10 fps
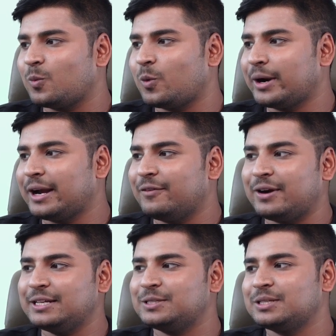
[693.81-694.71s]
what
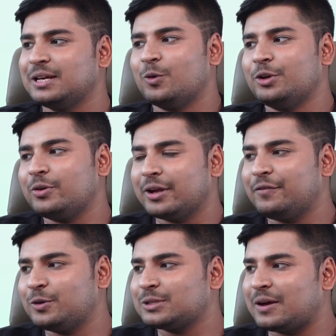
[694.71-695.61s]
advice would you
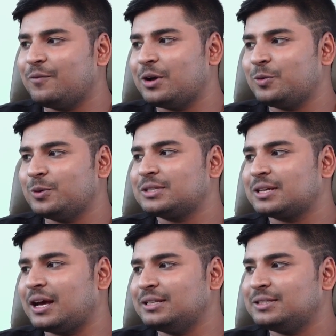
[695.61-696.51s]
give to someone who is
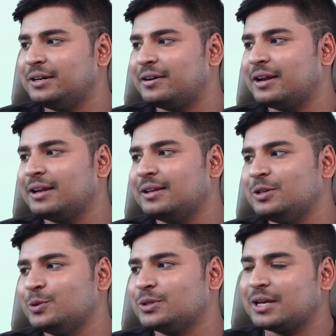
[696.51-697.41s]
considering
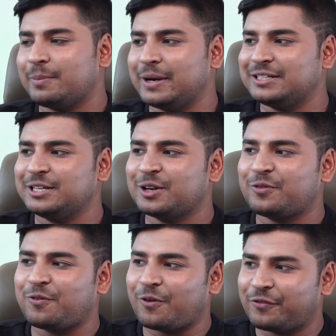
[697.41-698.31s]
using a pet sitter
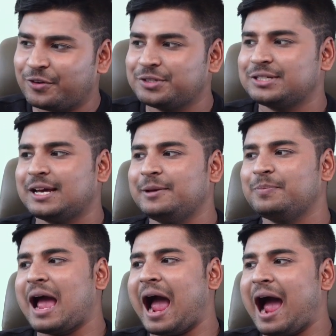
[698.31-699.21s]
for first time
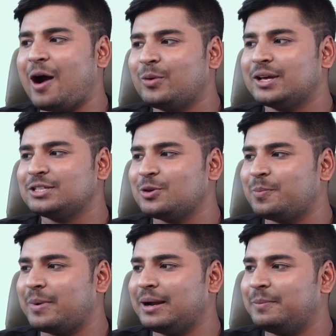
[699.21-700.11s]
how does your
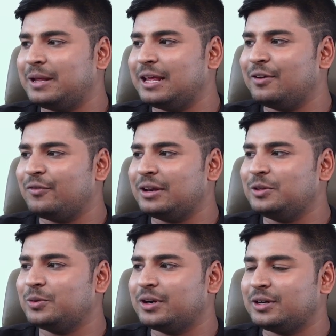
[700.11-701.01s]
pet behave when
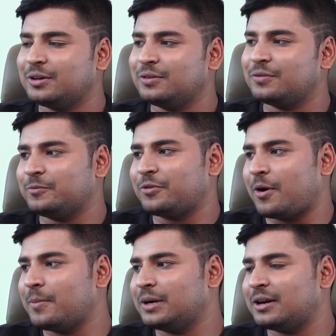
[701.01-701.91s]
you return
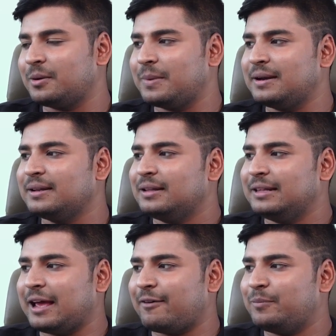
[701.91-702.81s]
from a trip and
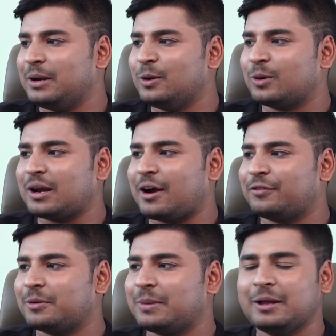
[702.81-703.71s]
they have been looked
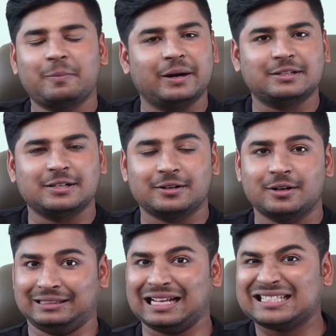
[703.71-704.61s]
after by a pet sitter
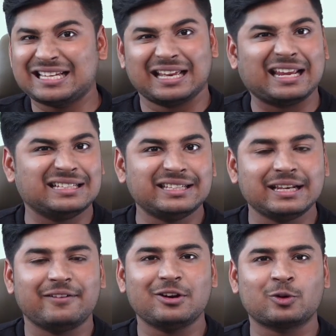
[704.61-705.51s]
that's crazy
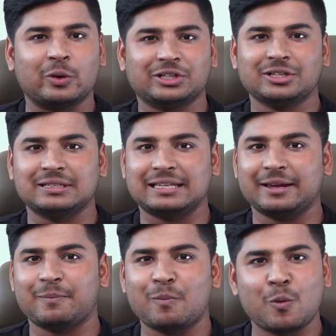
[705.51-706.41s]
level questions
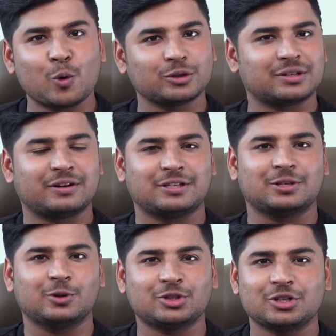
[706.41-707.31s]
like most
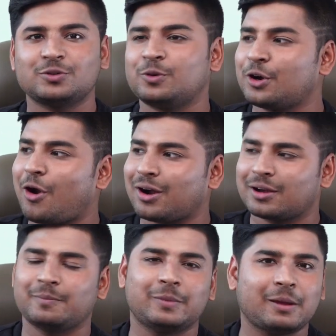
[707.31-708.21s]
researchers would not
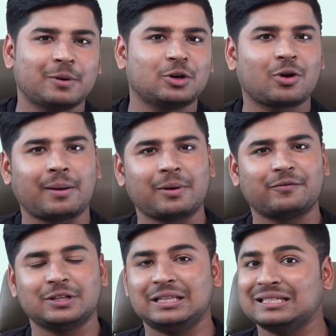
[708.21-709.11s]
be able to come up
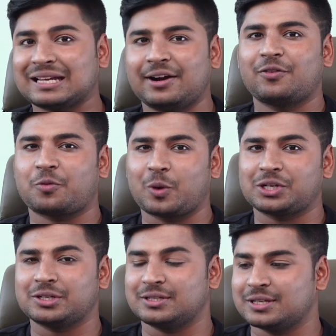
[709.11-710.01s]
with these kind of
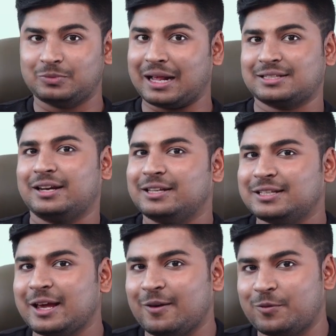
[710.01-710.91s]
questions that's
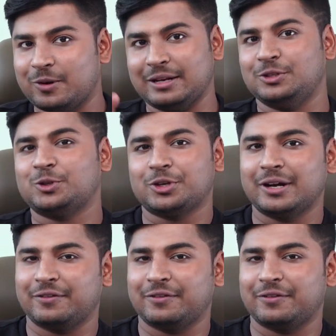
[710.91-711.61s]
crazy helpful and you should